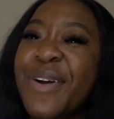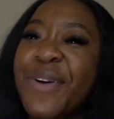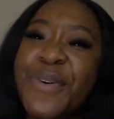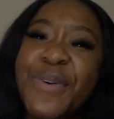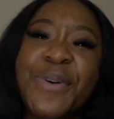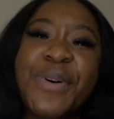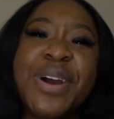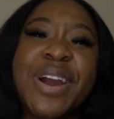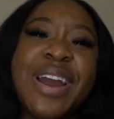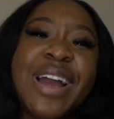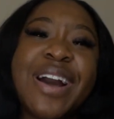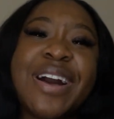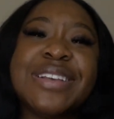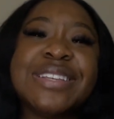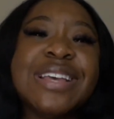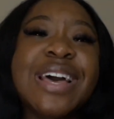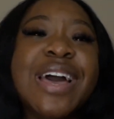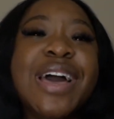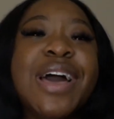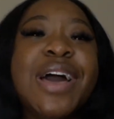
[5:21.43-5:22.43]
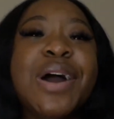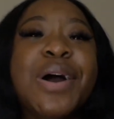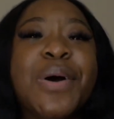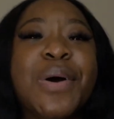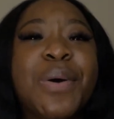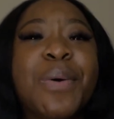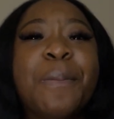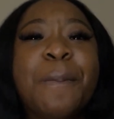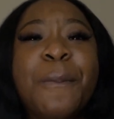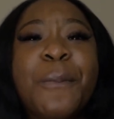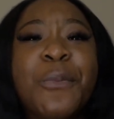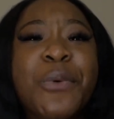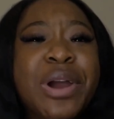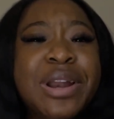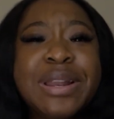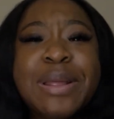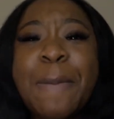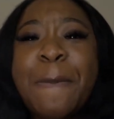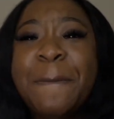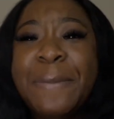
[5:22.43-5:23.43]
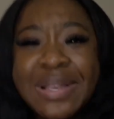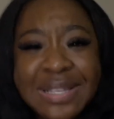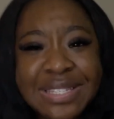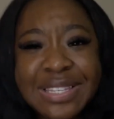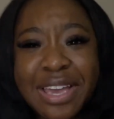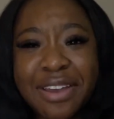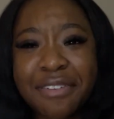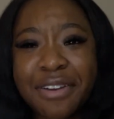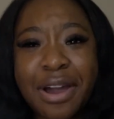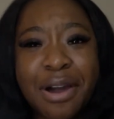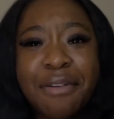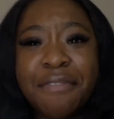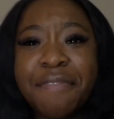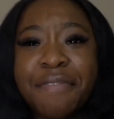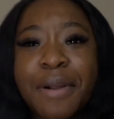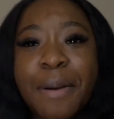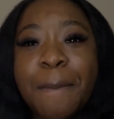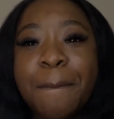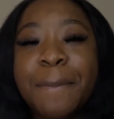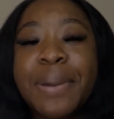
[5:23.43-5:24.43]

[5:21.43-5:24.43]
Or, because where did biscuit come from?